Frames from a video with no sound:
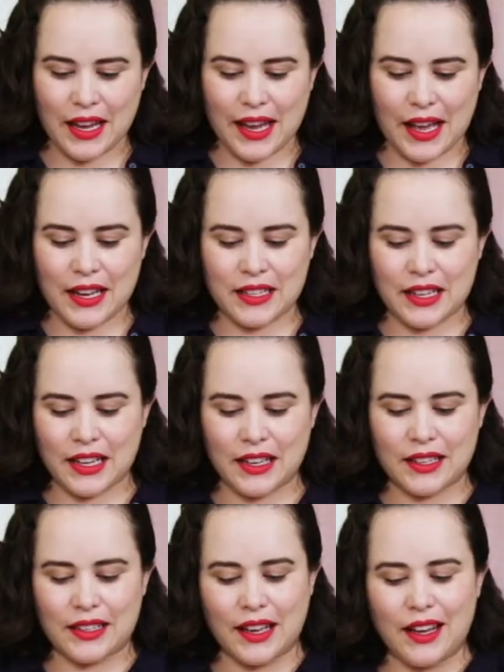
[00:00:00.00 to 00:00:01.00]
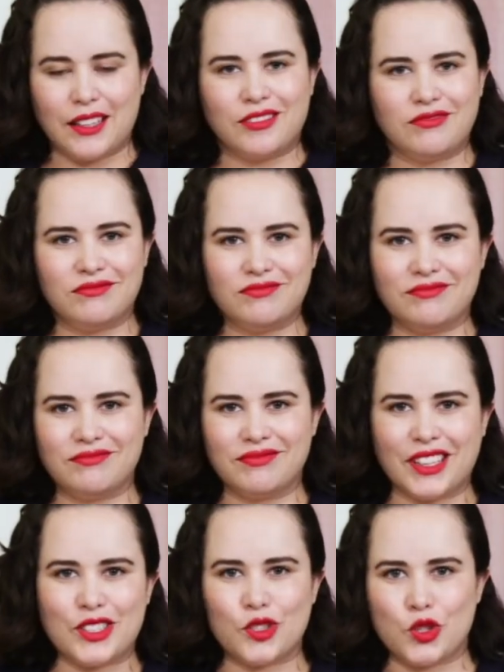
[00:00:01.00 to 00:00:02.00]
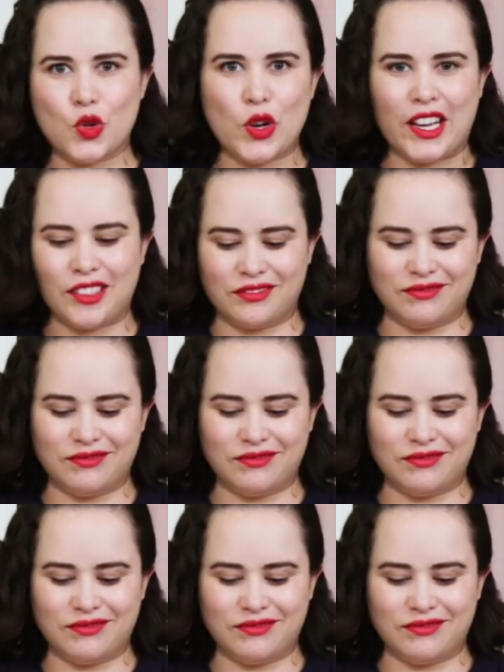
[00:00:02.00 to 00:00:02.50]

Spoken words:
And yeah, let's do it.